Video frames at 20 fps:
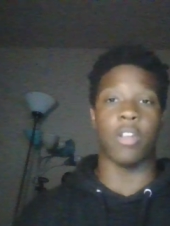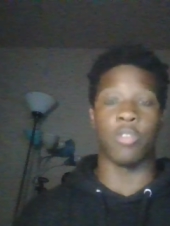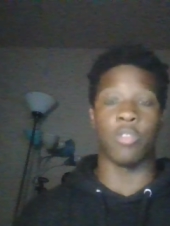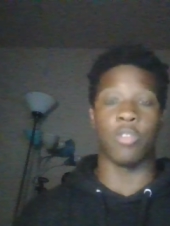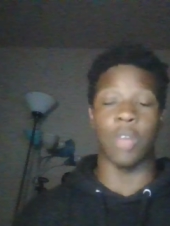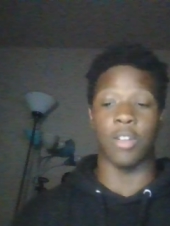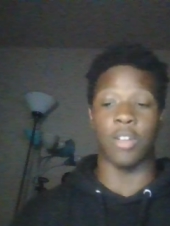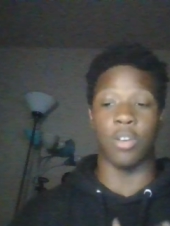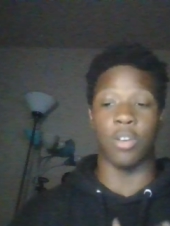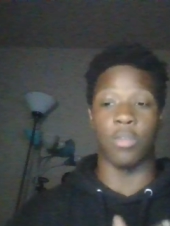
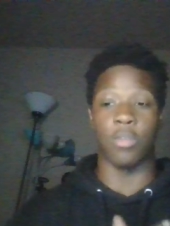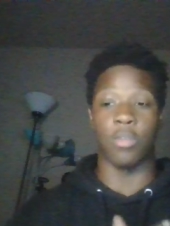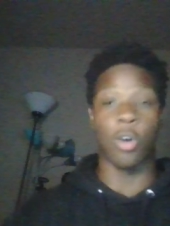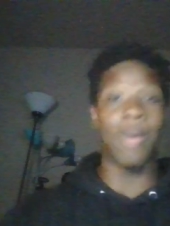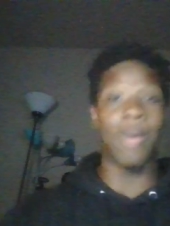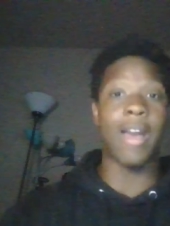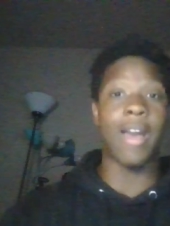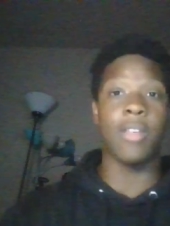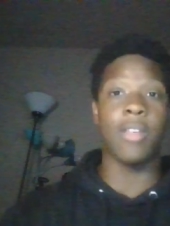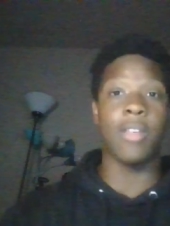You either don't know
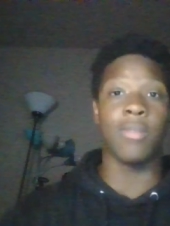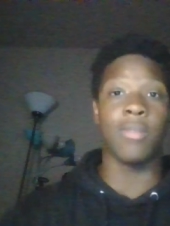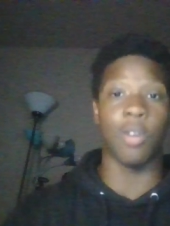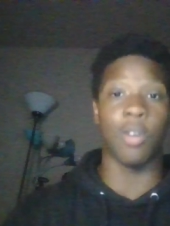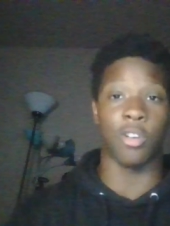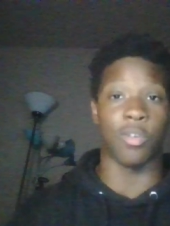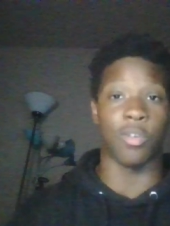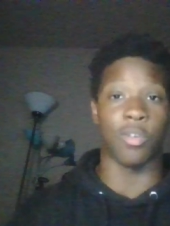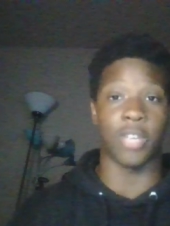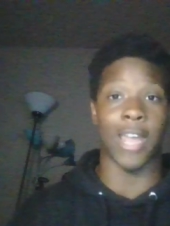about it
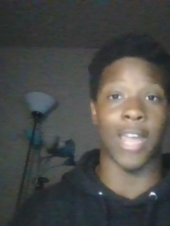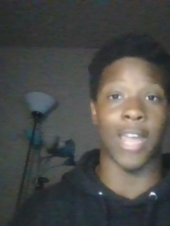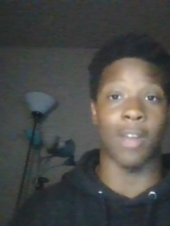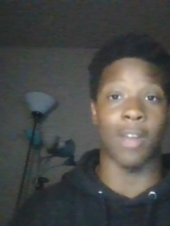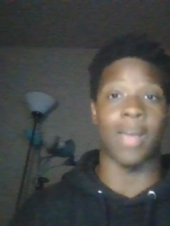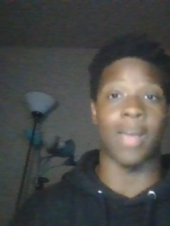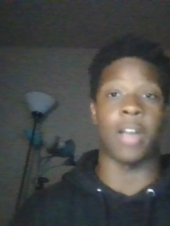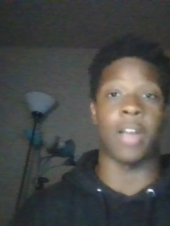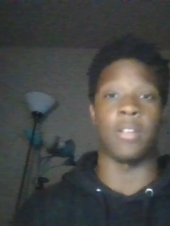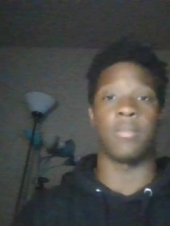or you don't care
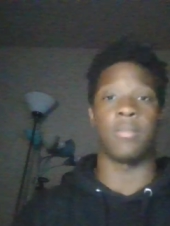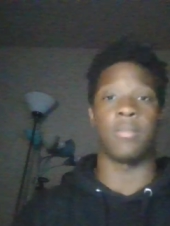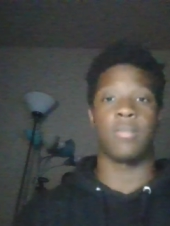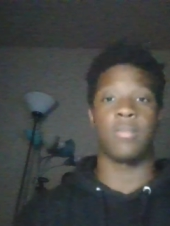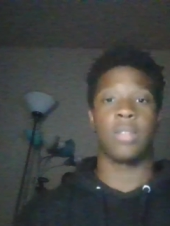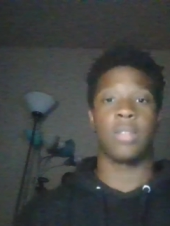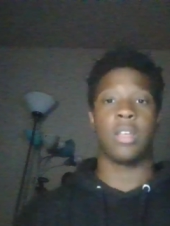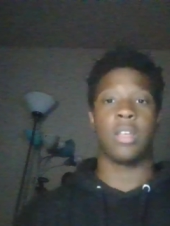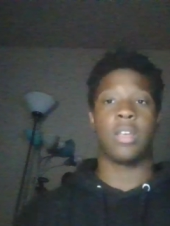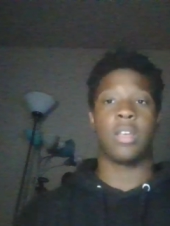about it.
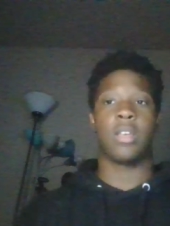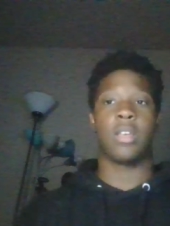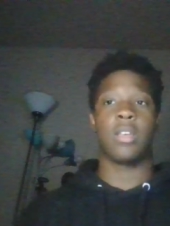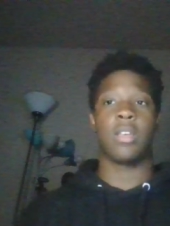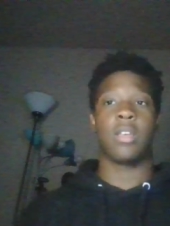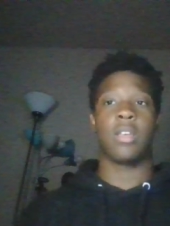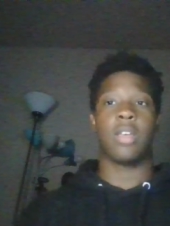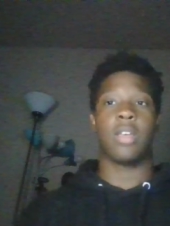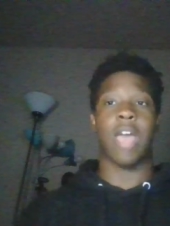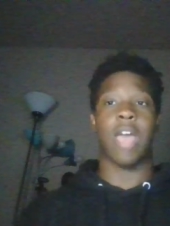
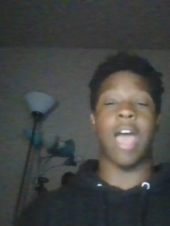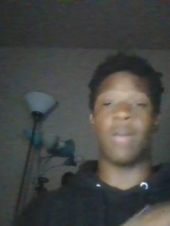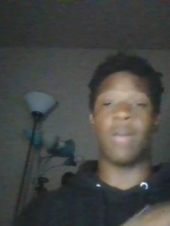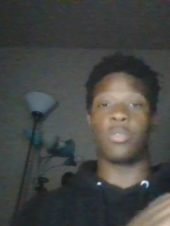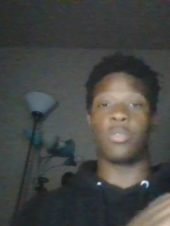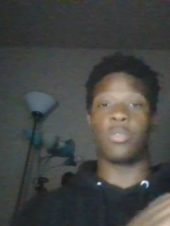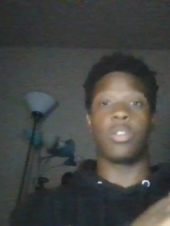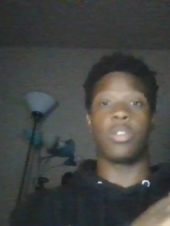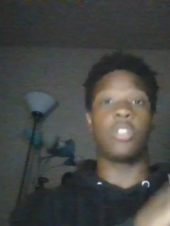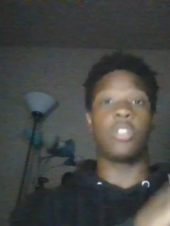Adam
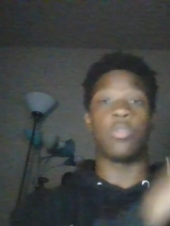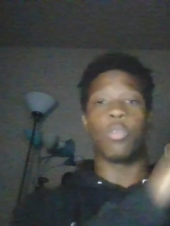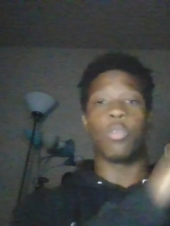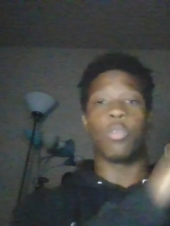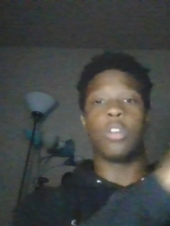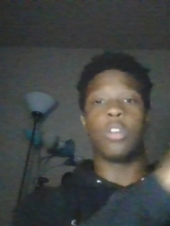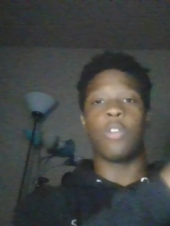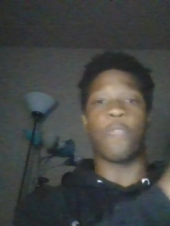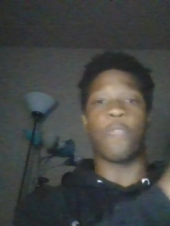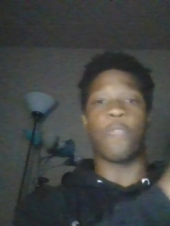22,
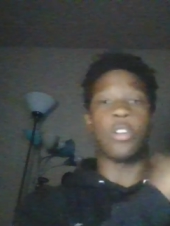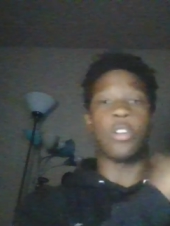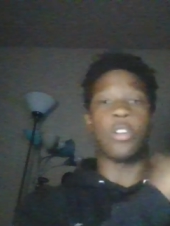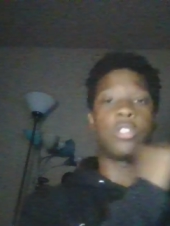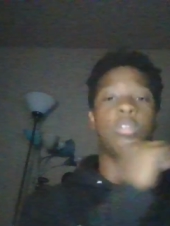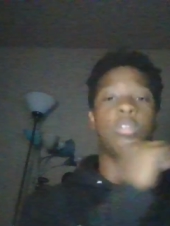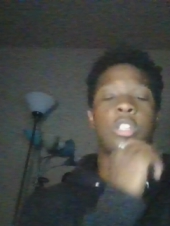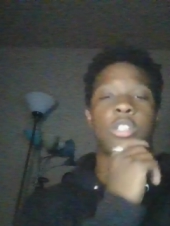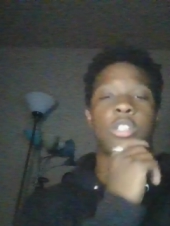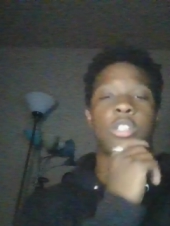what are the first
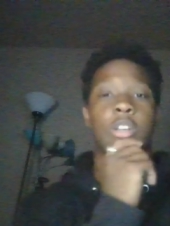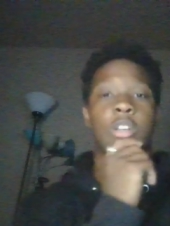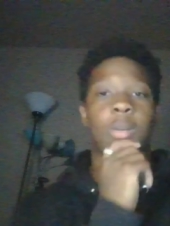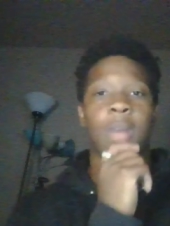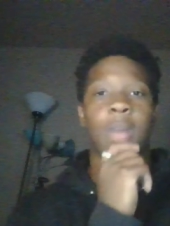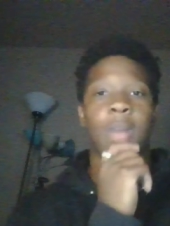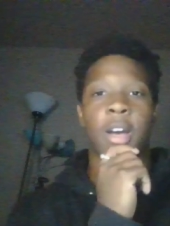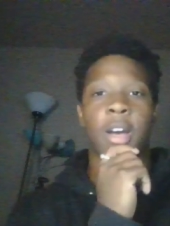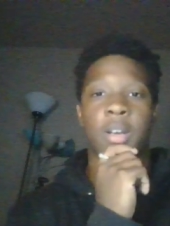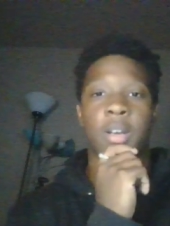two things that come to
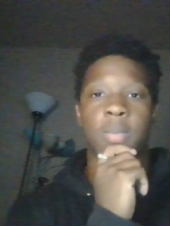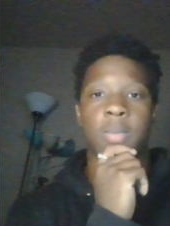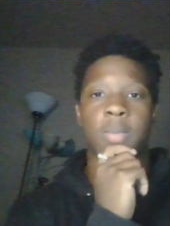mind?